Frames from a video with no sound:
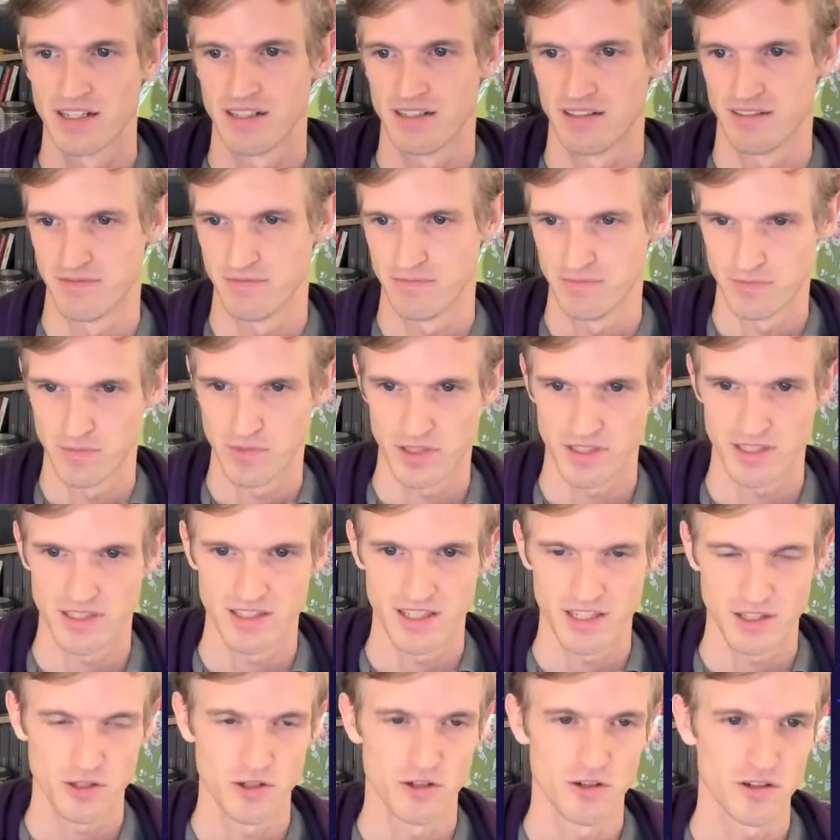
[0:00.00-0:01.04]
what
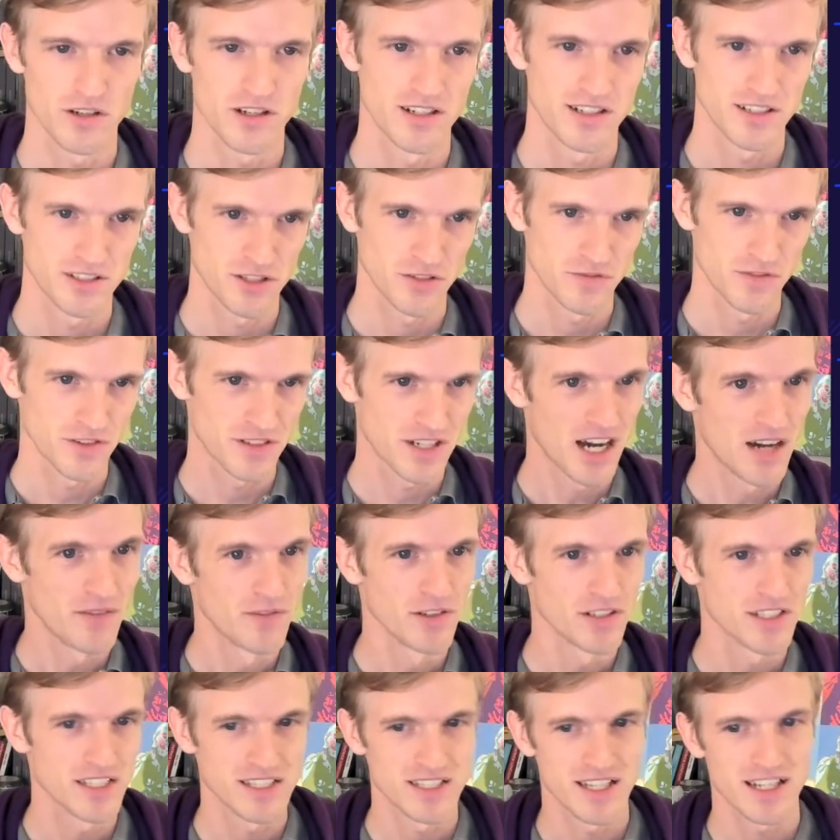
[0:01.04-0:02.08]
the talk sort of
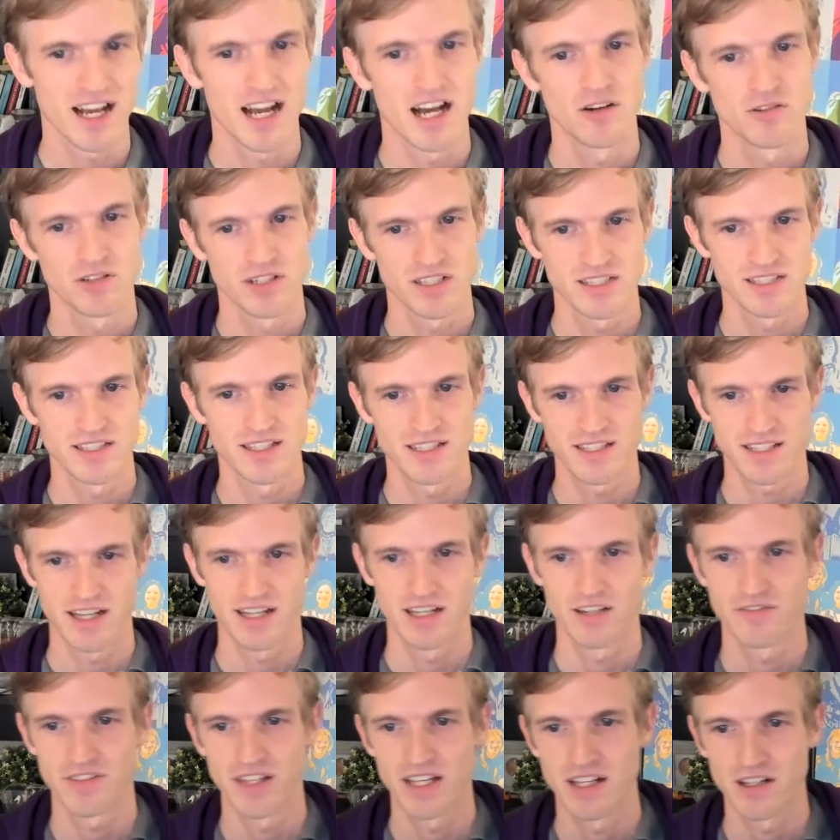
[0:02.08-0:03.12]
covers is like how does this
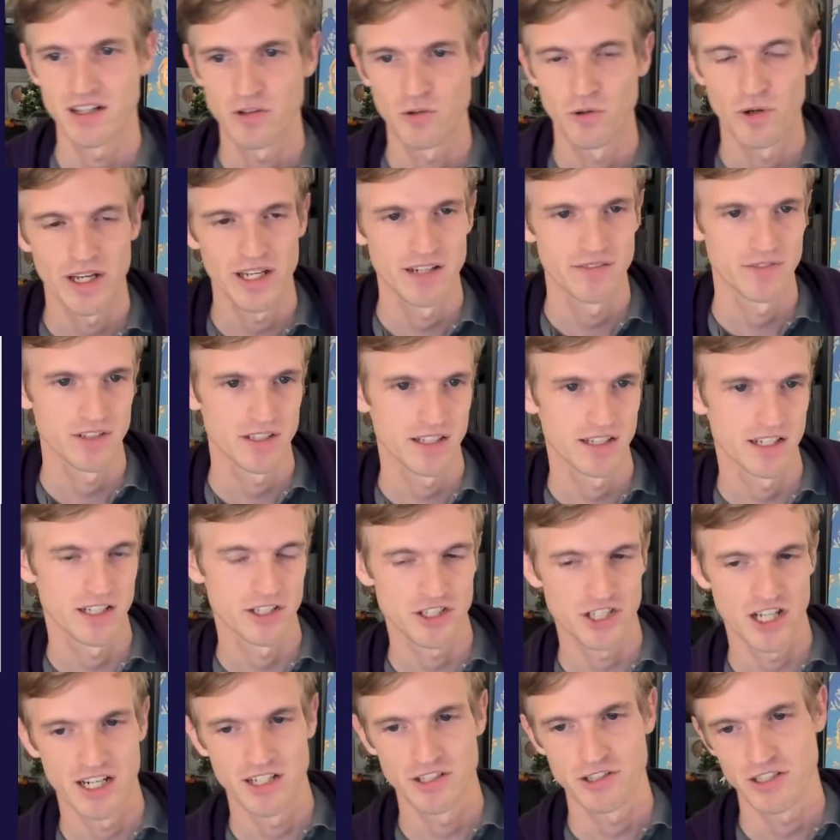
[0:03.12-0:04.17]
kind of data go in and what are the
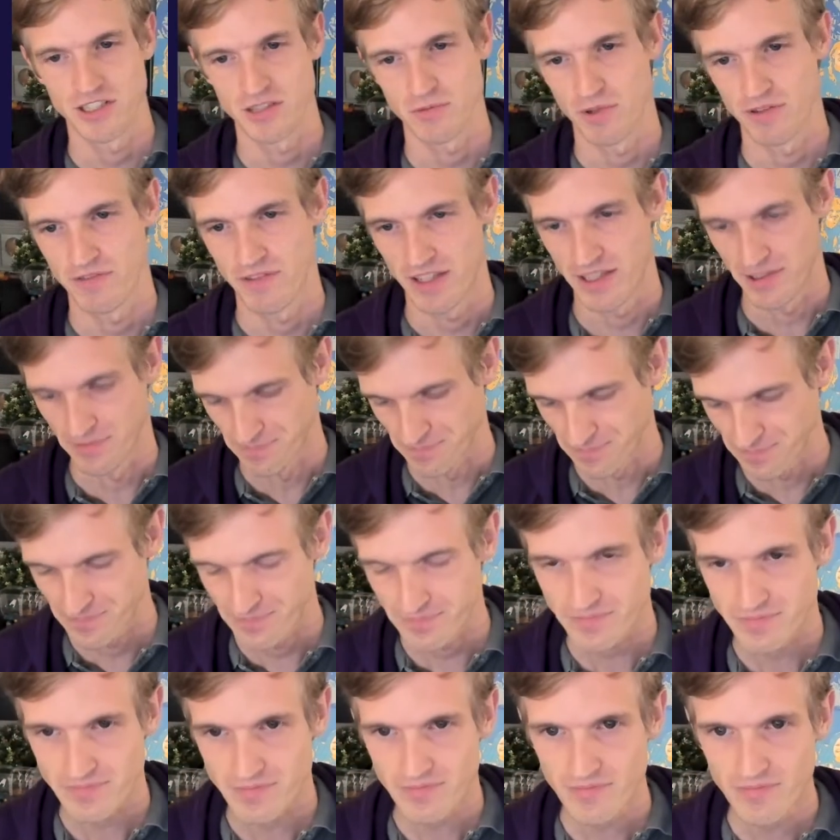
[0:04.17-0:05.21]
challenges with it.
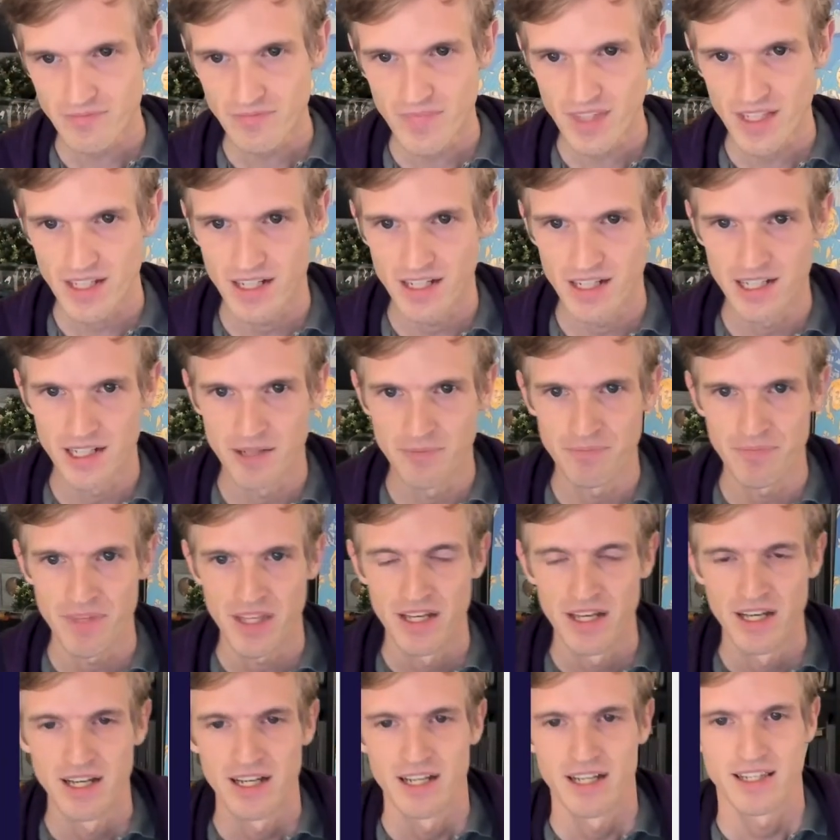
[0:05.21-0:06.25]
Um,
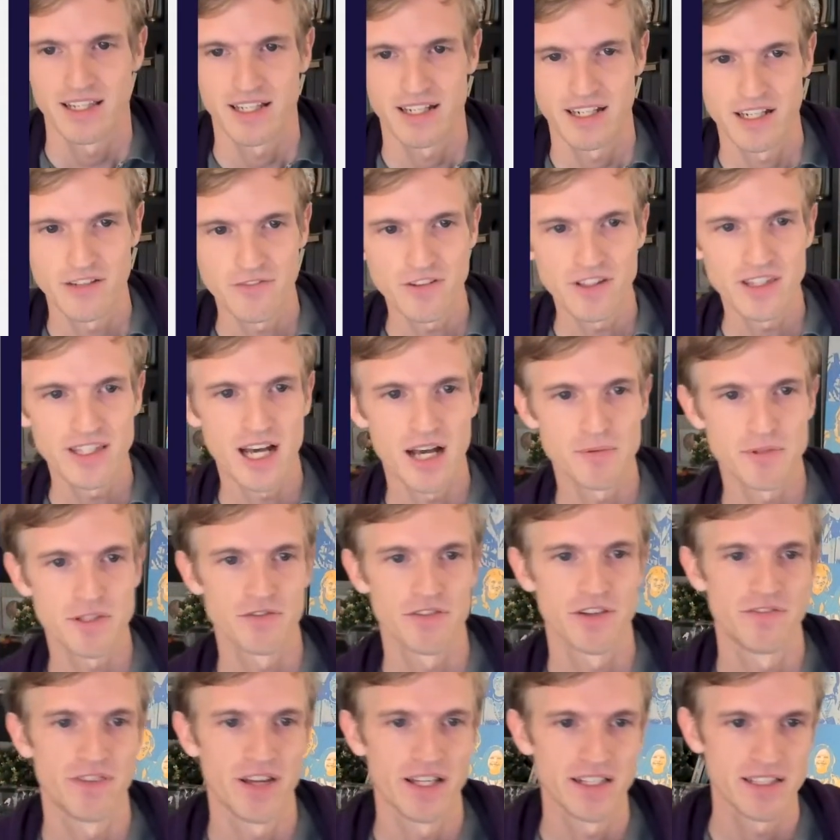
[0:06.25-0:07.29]
there are different types
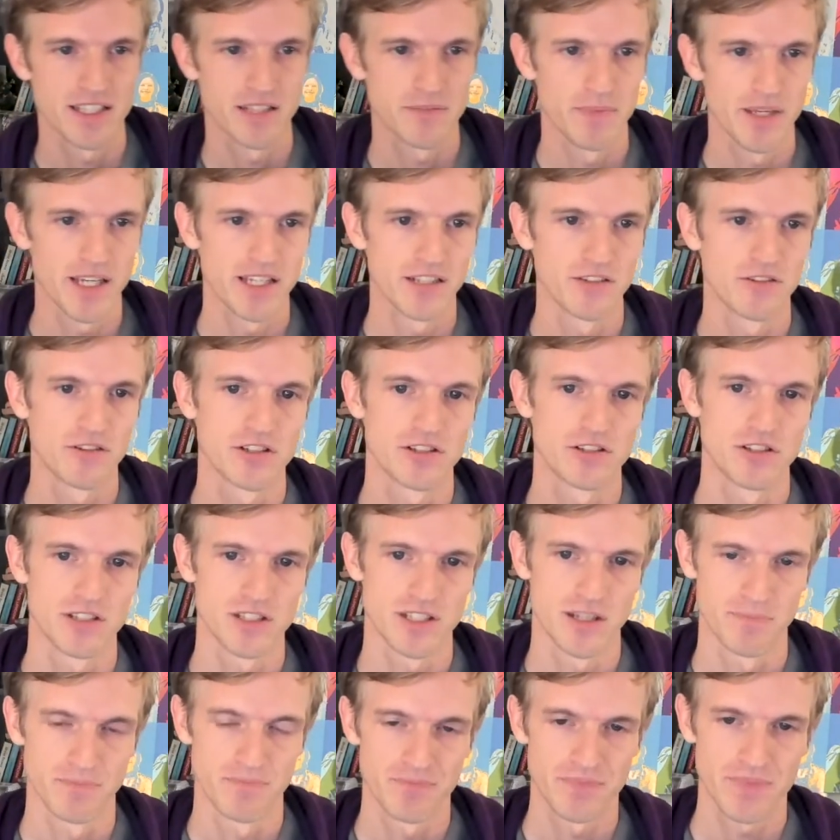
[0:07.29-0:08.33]
of events that make into the
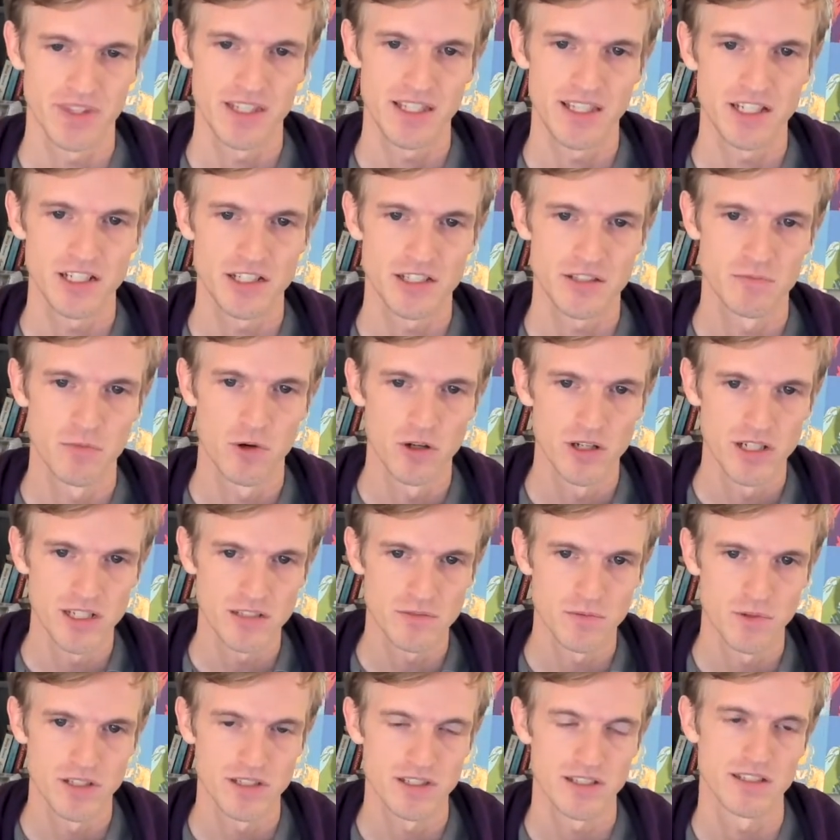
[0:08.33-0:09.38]
system. The
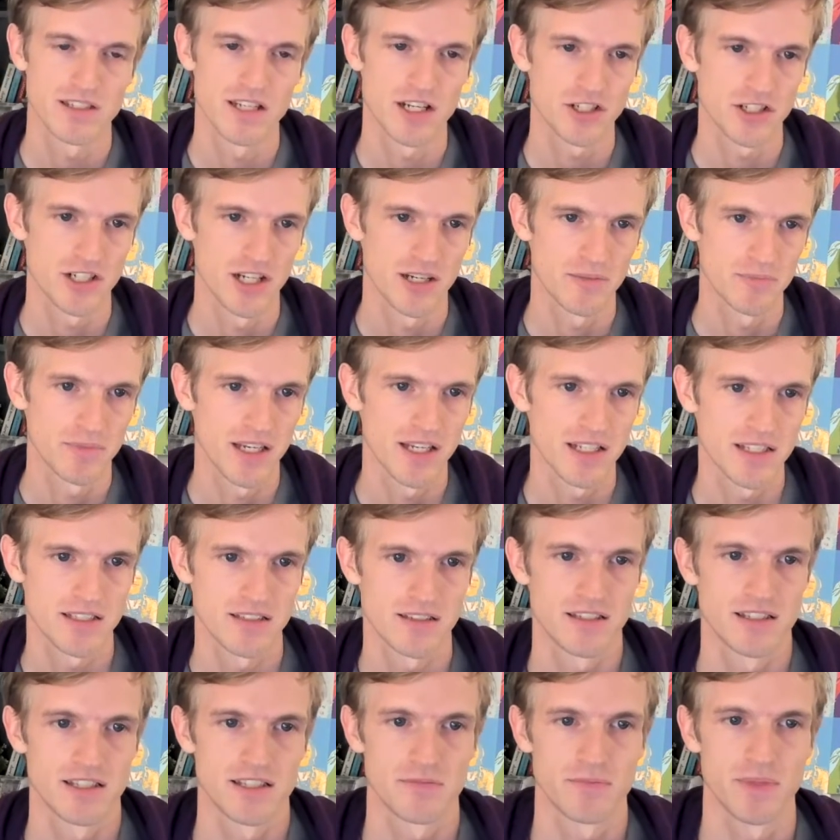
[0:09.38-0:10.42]
smallest ones are session
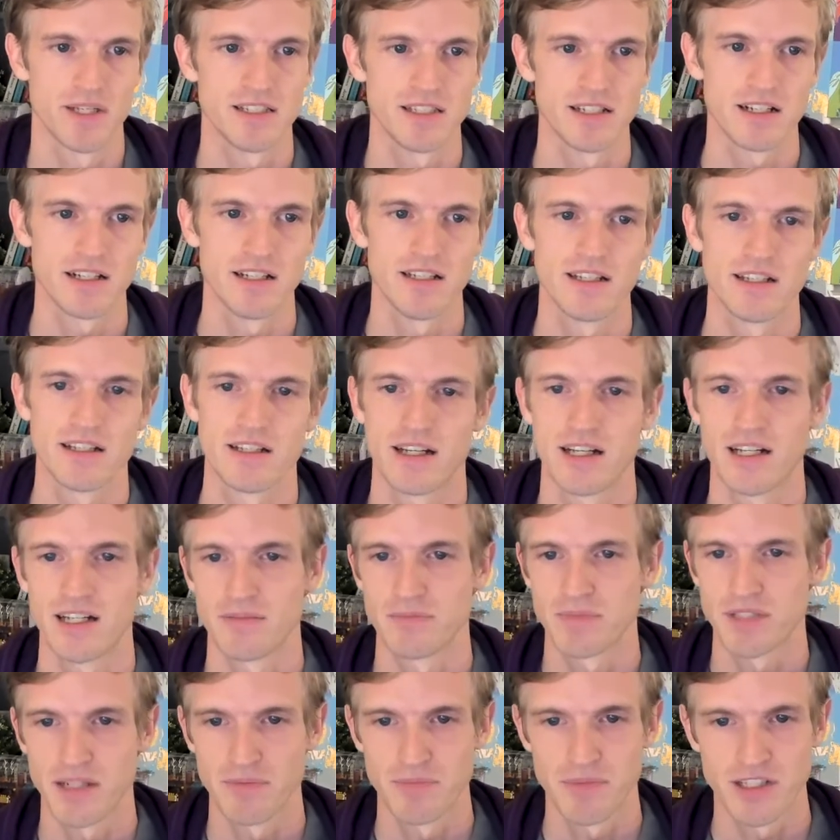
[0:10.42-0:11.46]
updates. This is basically
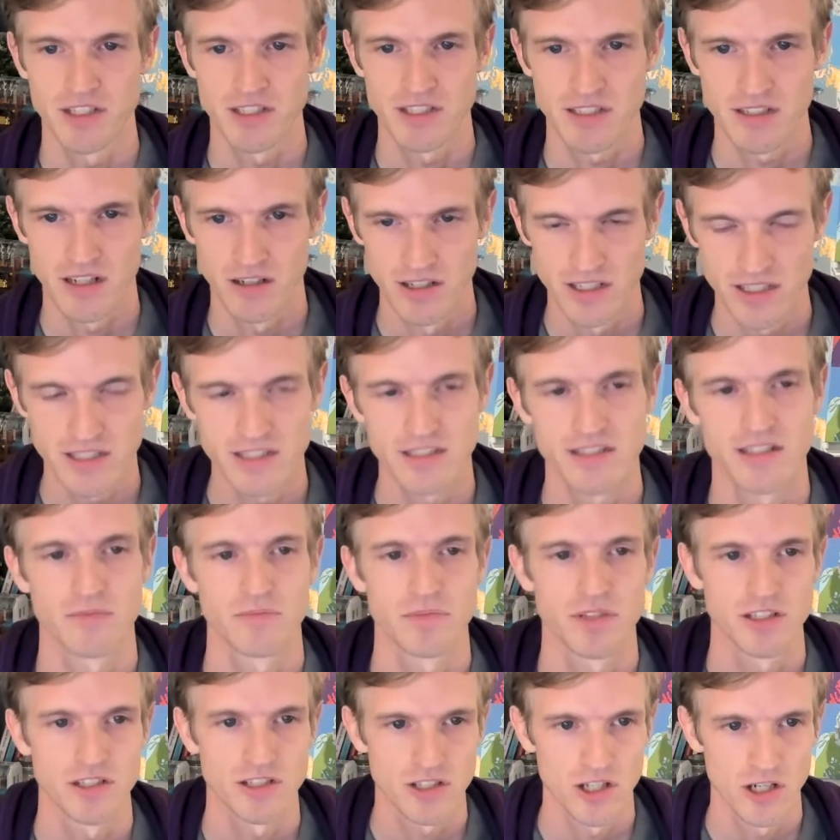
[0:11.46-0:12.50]
um, something starts,
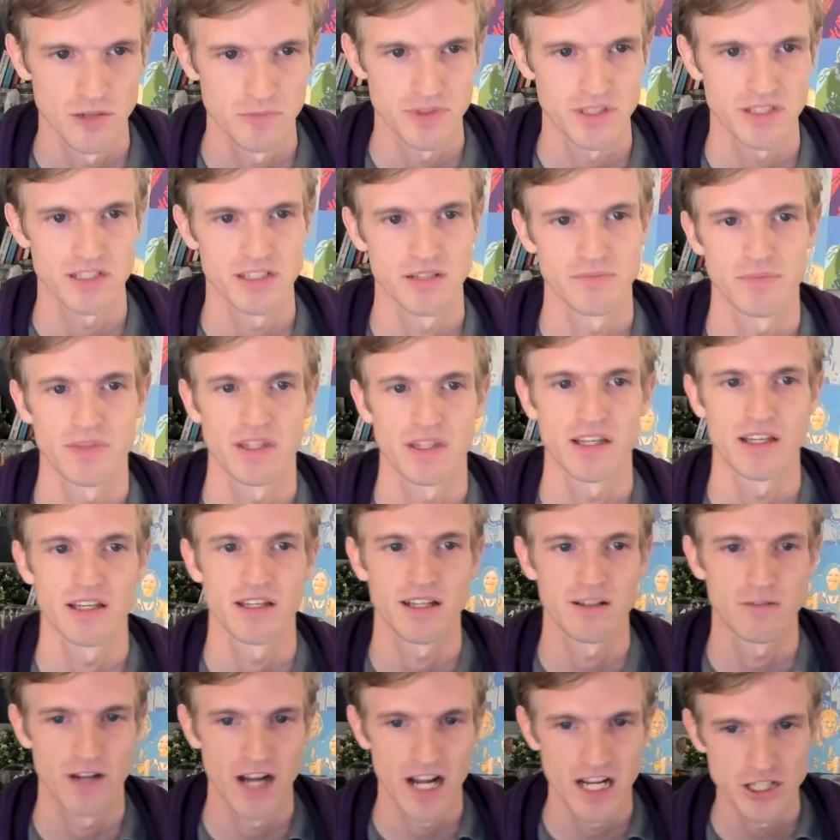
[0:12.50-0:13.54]
something stops,
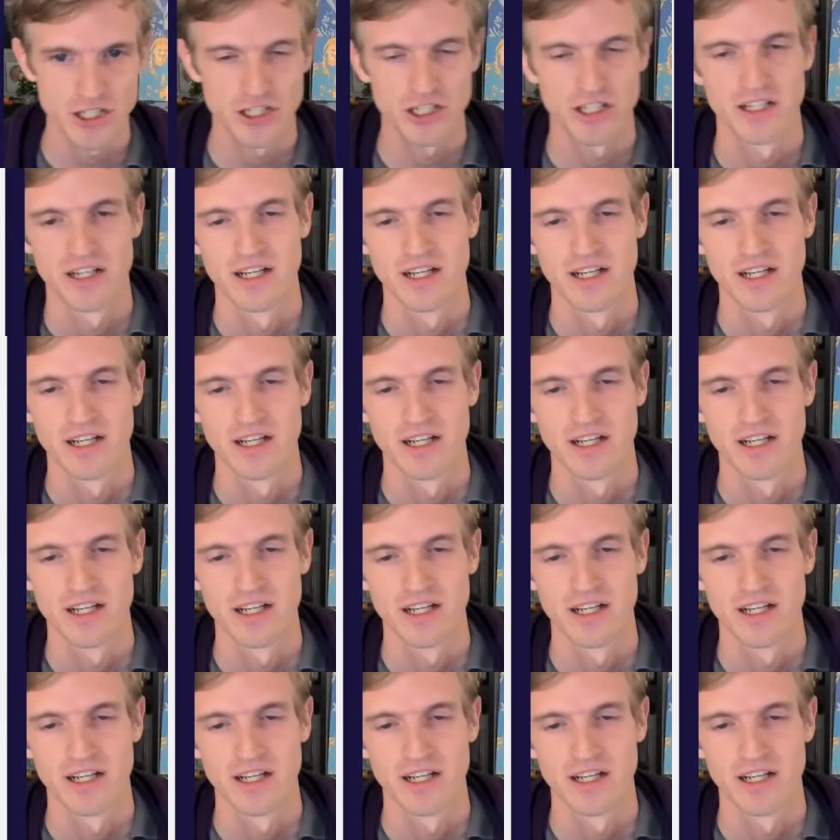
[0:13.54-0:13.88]
something crashed